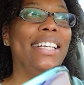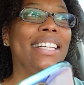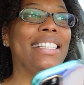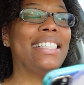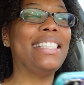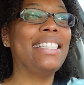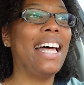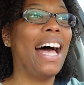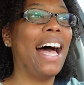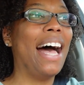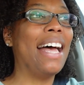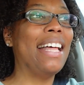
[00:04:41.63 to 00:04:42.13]
It's
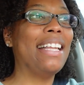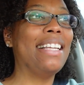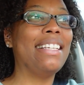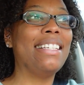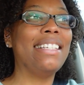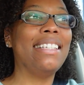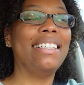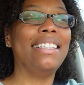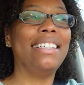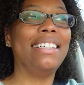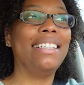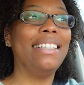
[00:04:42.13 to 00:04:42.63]
not,
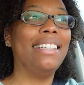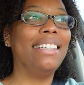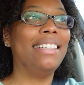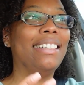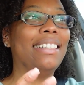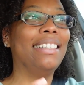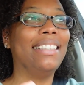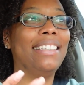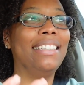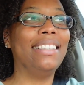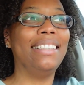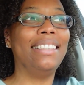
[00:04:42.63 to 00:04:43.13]

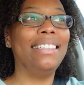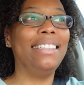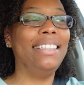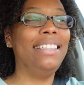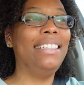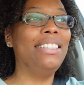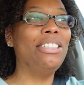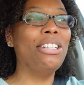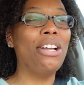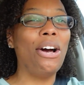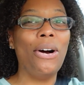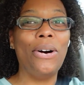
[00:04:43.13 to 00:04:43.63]

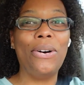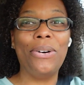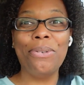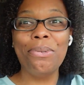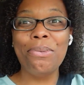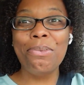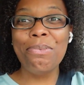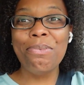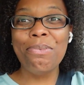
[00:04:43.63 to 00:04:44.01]
you know,